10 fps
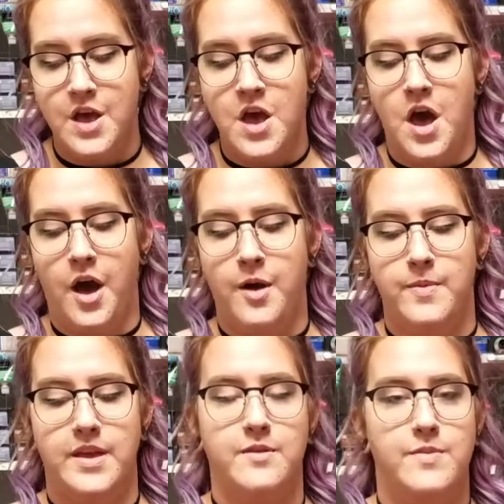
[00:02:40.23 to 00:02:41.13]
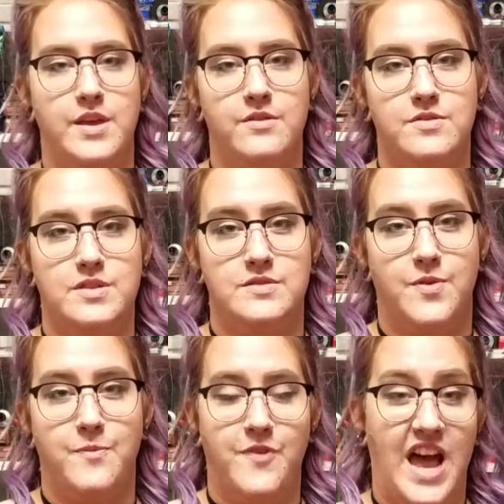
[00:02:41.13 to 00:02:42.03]
It can be used
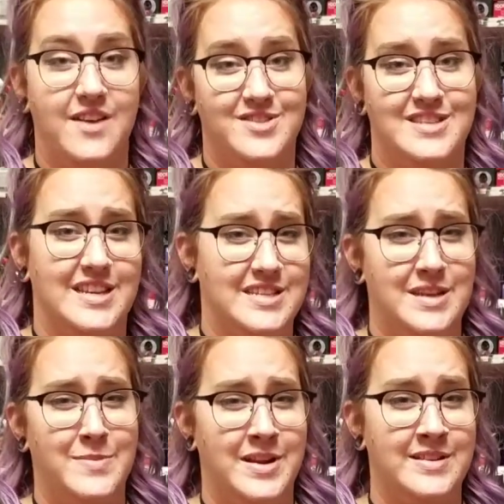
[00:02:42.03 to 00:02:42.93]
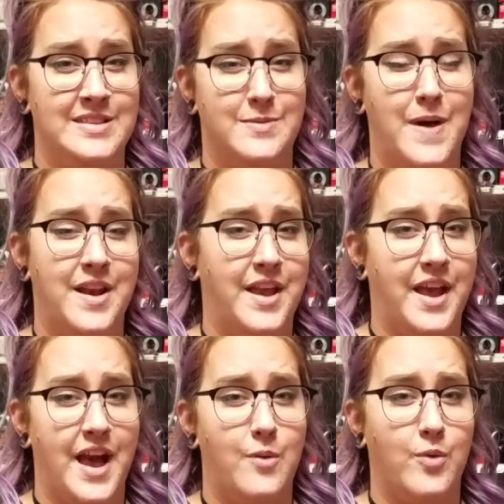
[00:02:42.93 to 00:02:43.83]
from 5 to 60 minutes depending
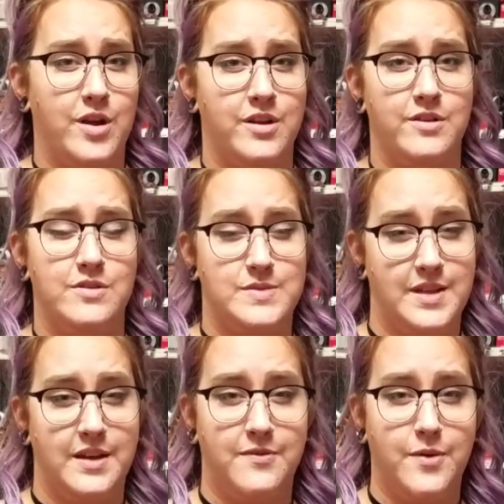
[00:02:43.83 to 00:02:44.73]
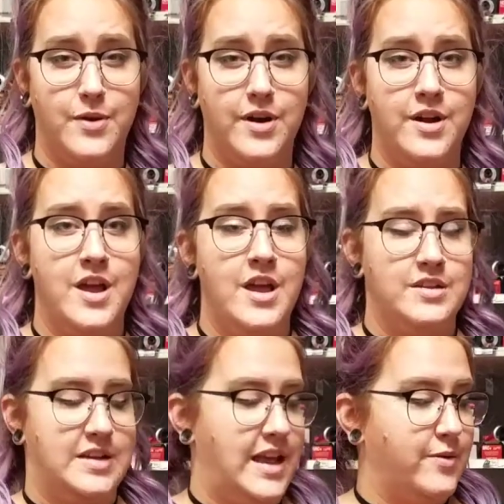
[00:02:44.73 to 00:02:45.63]
on what you're using it for.
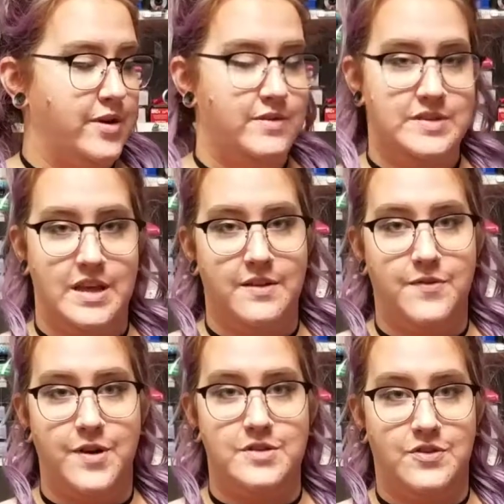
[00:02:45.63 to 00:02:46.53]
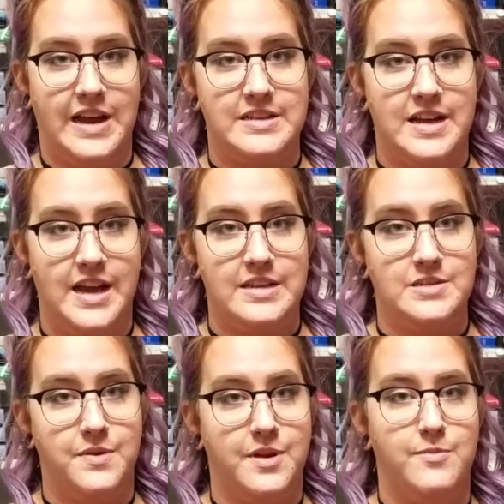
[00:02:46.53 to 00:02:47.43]
Today we're using it for a direct dye,
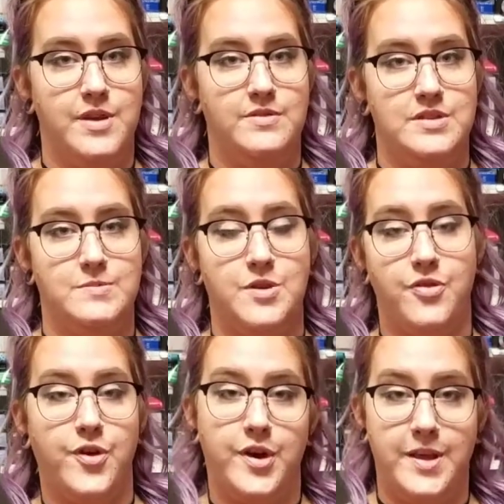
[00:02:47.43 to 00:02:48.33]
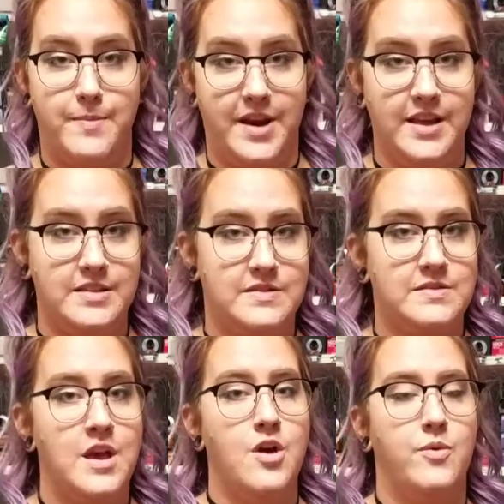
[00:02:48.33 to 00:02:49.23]
so it can be used up to 30 minutes
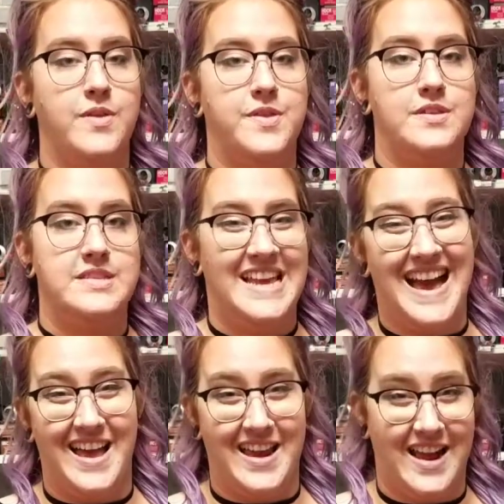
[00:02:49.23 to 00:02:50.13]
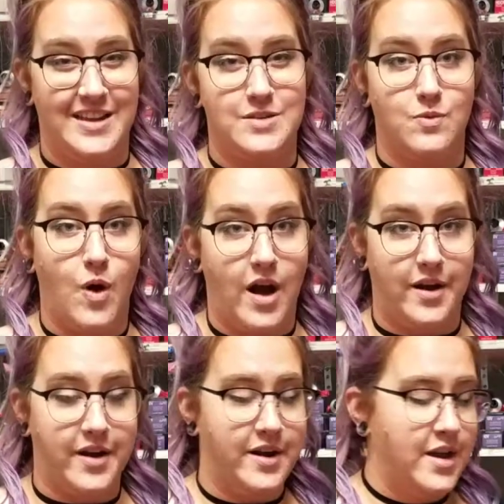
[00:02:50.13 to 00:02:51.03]
with deionized
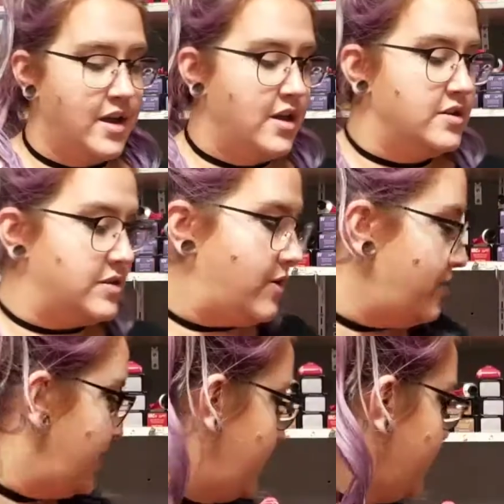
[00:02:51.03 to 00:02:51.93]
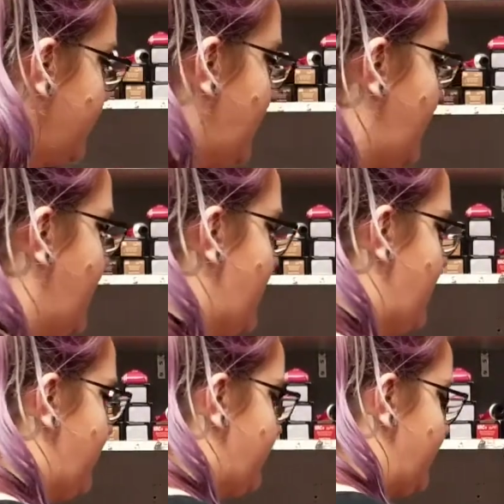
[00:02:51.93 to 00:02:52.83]
water. So here I
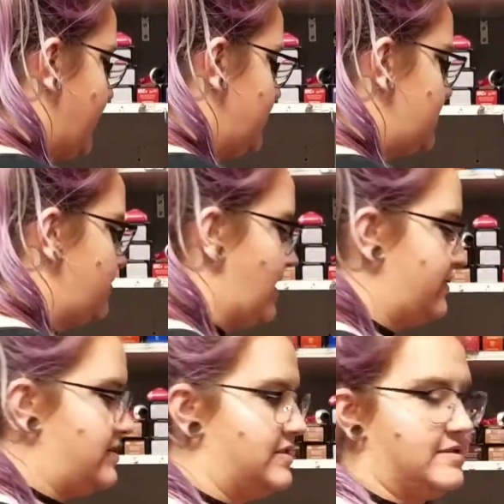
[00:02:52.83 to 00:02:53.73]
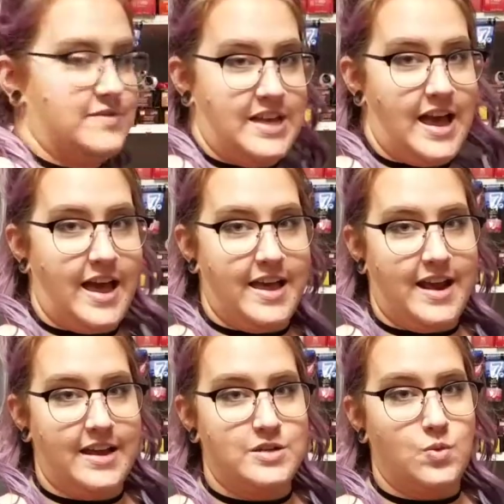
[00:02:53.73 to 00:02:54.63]
have 2 ounces of
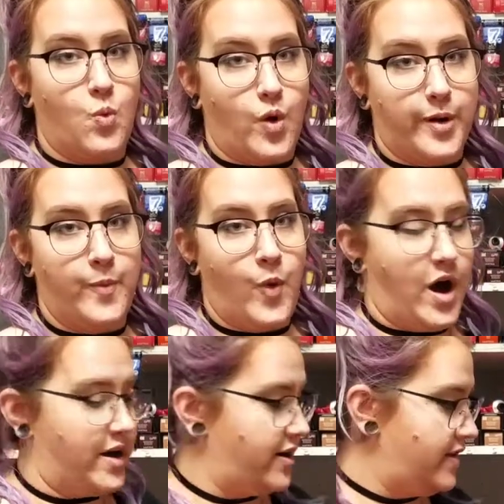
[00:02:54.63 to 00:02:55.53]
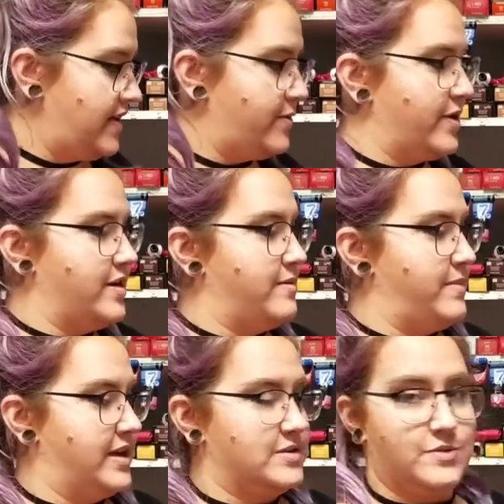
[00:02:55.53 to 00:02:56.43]
deionized warm water that we're going to
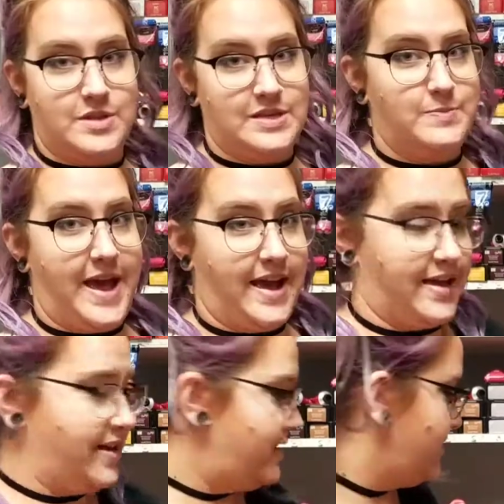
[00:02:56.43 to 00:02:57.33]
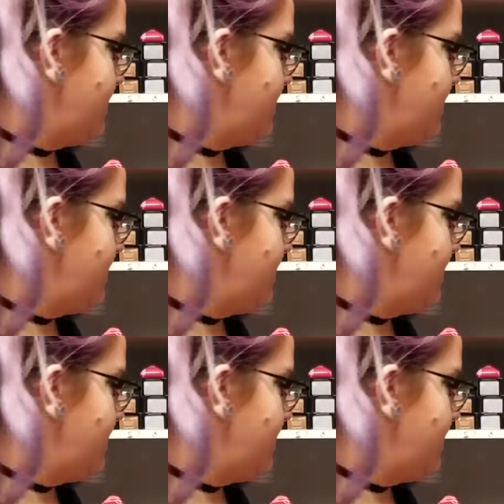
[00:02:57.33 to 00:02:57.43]
mix with this packet.